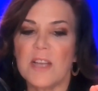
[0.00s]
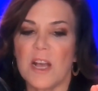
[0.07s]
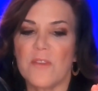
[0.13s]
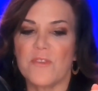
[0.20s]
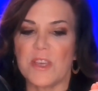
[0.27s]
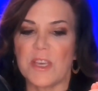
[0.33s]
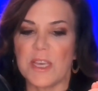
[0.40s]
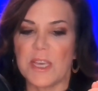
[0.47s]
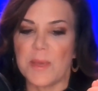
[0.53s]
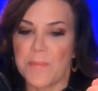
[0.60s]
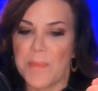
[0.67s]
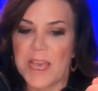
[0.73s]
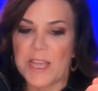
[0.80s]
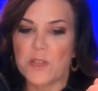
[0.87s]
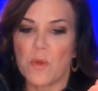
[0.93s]
of the
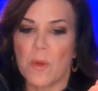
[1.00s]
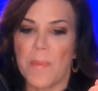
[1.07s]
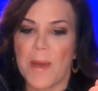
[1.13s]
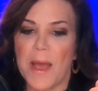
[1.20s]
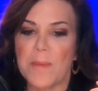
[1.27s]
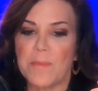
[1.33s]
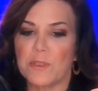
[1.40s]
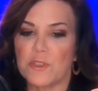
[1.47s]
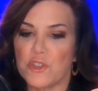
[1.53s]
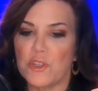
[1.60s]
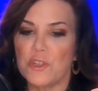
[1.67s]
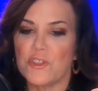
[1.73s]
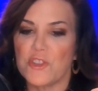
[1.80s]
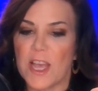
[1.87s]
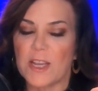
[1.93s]
Emmanuel Bible
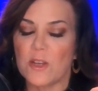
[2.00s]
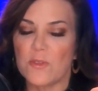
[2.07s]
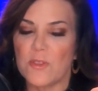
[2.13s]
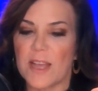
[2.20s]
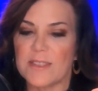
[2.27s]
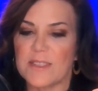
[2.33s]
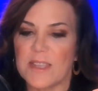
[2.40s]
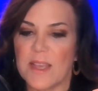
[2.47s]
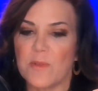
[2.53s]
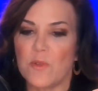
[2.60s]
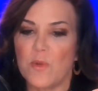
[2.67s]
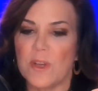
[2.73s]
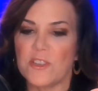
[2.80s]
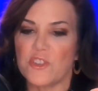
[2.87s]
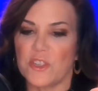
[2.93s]
Church echoed that same
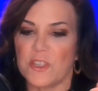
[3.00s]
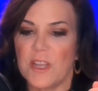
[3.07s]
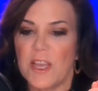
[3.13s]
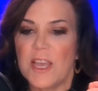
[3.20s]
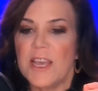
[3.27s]
question.